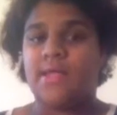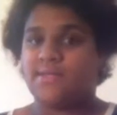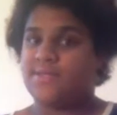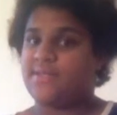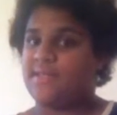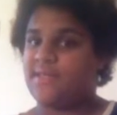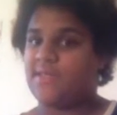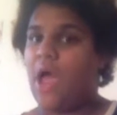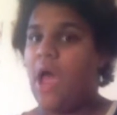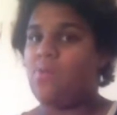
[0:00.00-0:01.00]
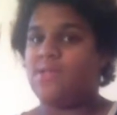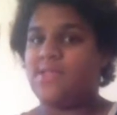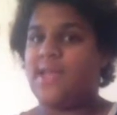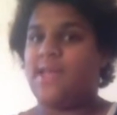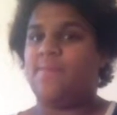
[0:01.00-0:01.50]
So I was
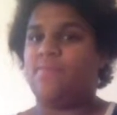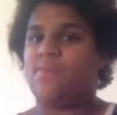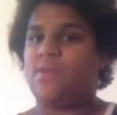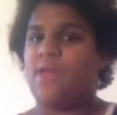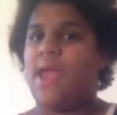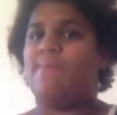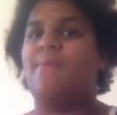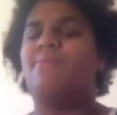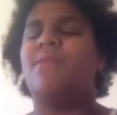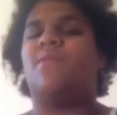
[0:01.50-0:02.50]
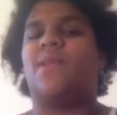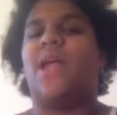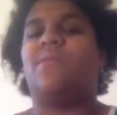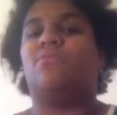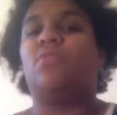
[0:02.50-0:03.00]
named in my middle
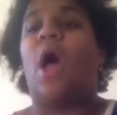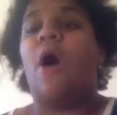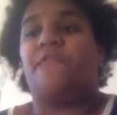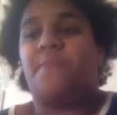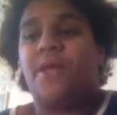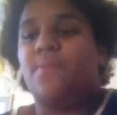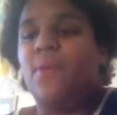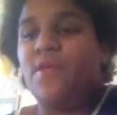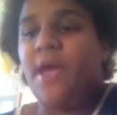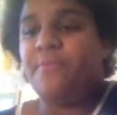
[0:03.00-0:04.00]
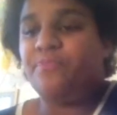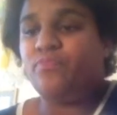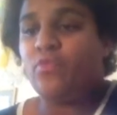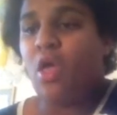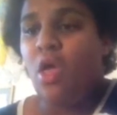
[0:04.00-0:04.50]
name after people, yeah.
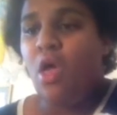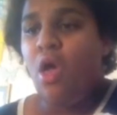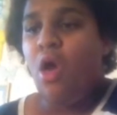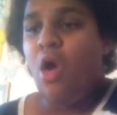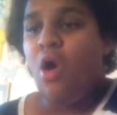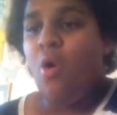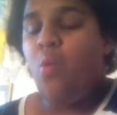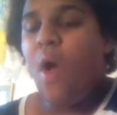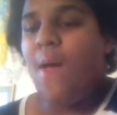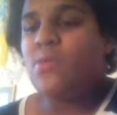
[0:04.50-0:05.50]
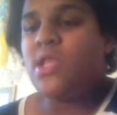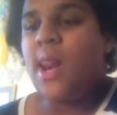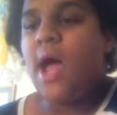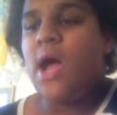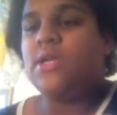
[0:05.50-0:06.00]
When was
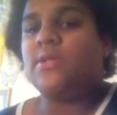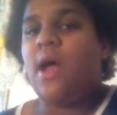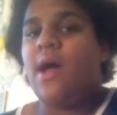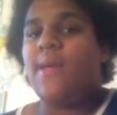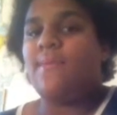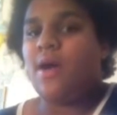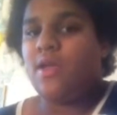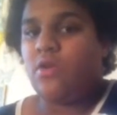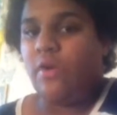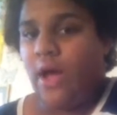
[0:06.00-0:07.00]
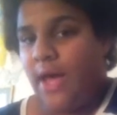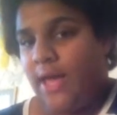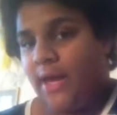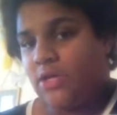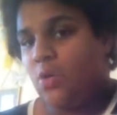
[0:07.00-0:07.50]
the last time I
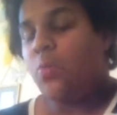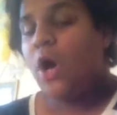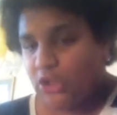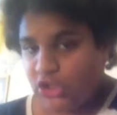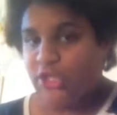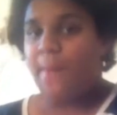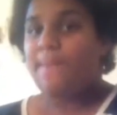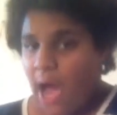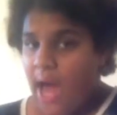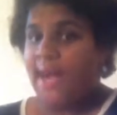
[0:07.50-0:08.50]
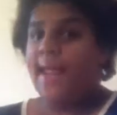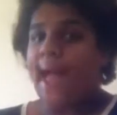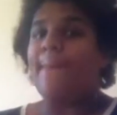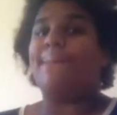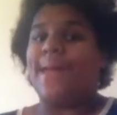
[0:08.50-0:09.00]
cried? Watching Marley
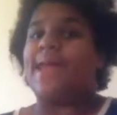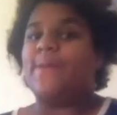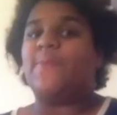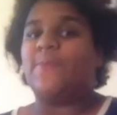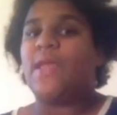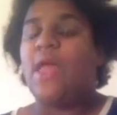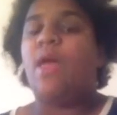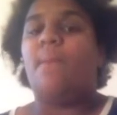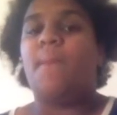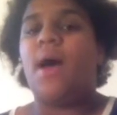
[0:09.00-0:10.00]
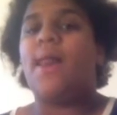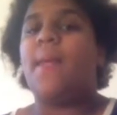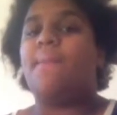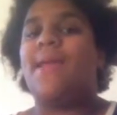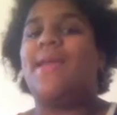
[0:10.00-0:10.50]
and Me.
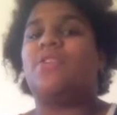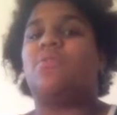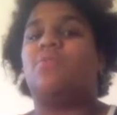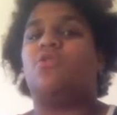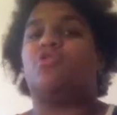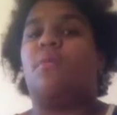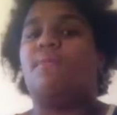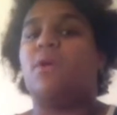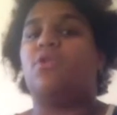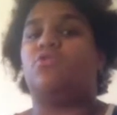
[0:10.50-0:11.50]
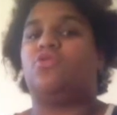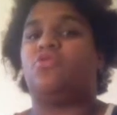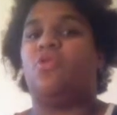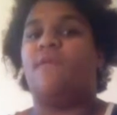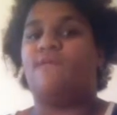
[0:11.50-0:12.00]
Marley and Me is the most
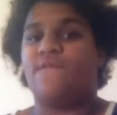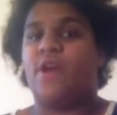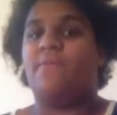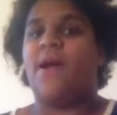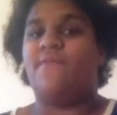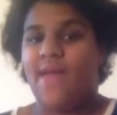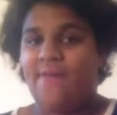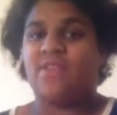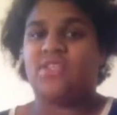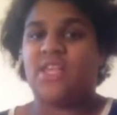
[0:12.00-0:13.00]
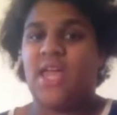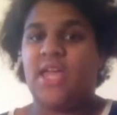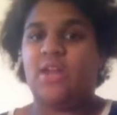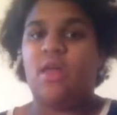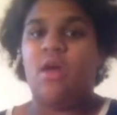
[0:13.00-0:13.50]
emotional film I've ever
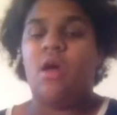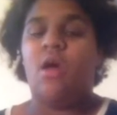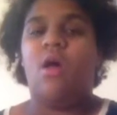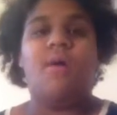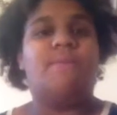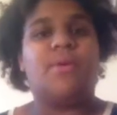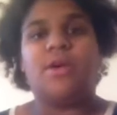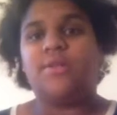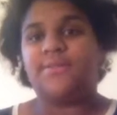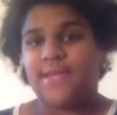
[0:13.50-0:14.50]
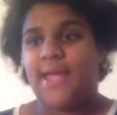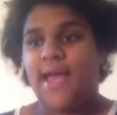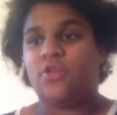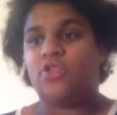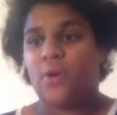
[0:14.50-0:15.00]
seen. But
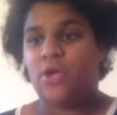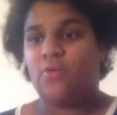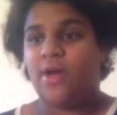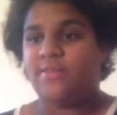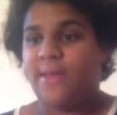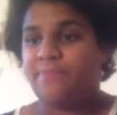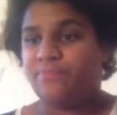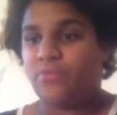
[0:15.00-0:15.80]
yeah, so I cried then.